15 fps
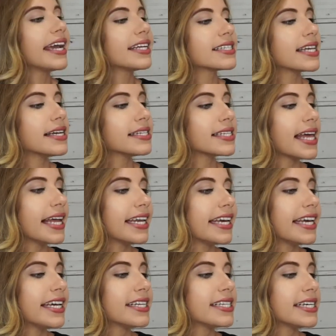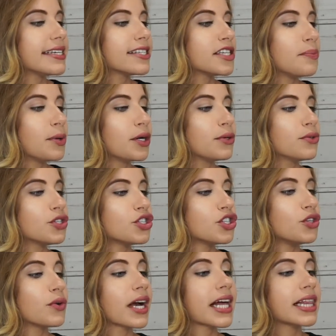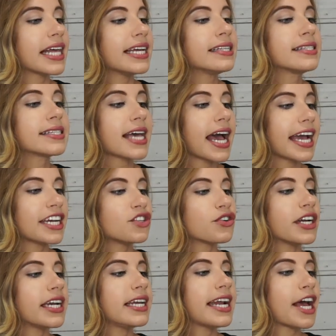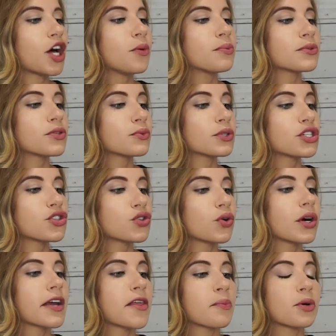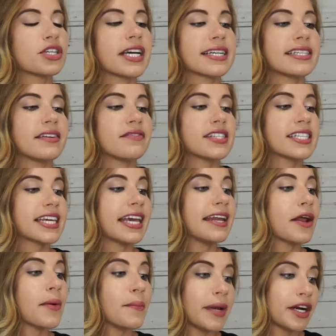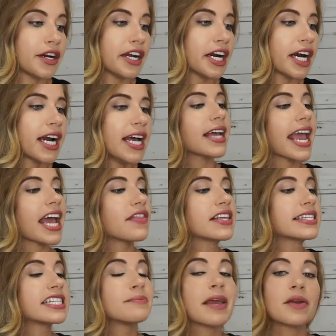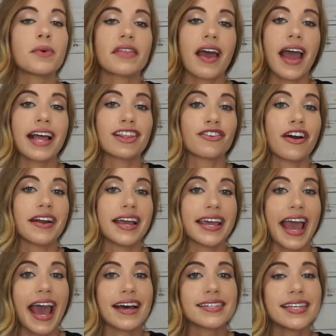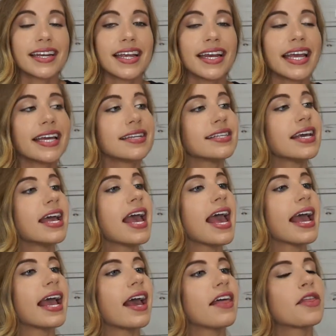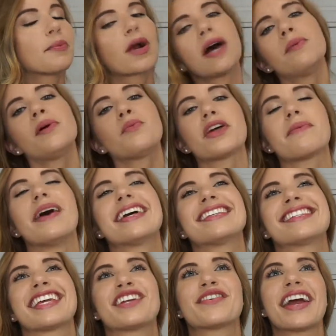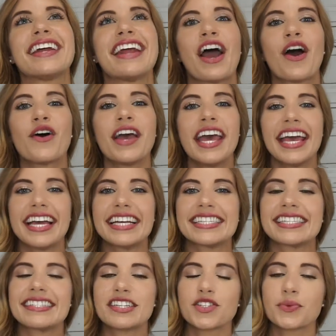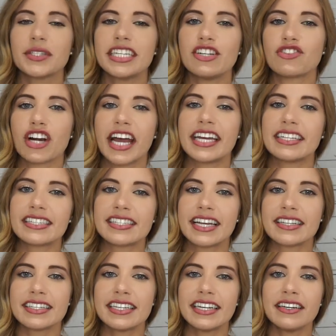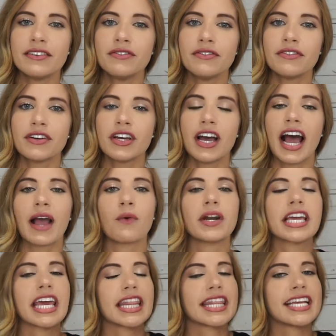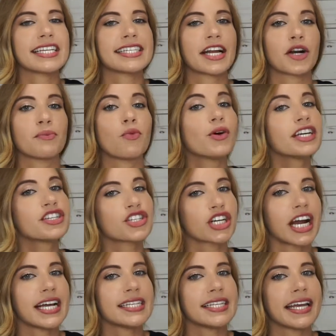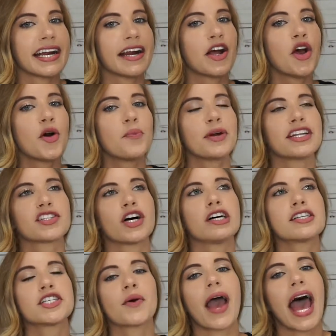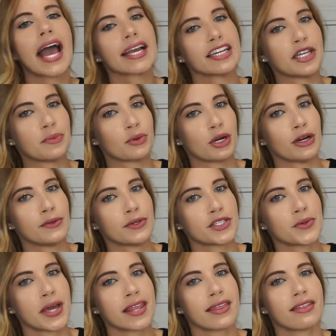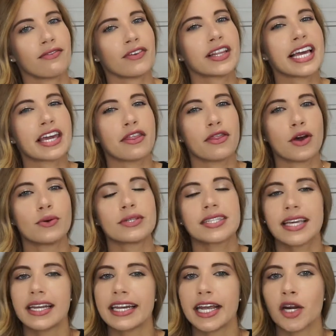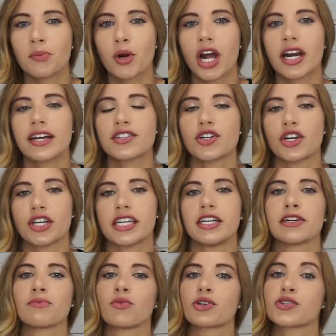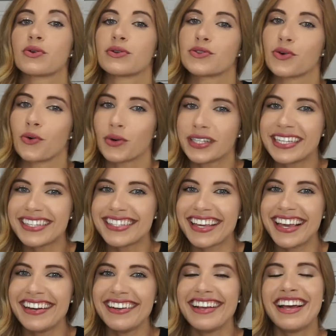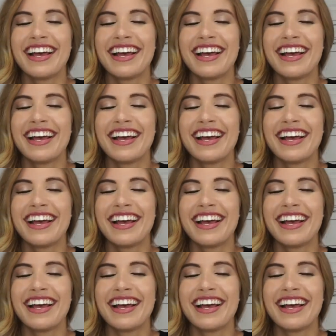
It says that it is supposed to cleanse, hydrate, and helps restore the protective skin barrier. And this is made with hyaluronic acid in it. The problem with my skin right now is since it's really dry and sensitive, I want to get things that are moisturizing, but it's also acne prone. So I feel like those skincare products are geared more towards oily skin.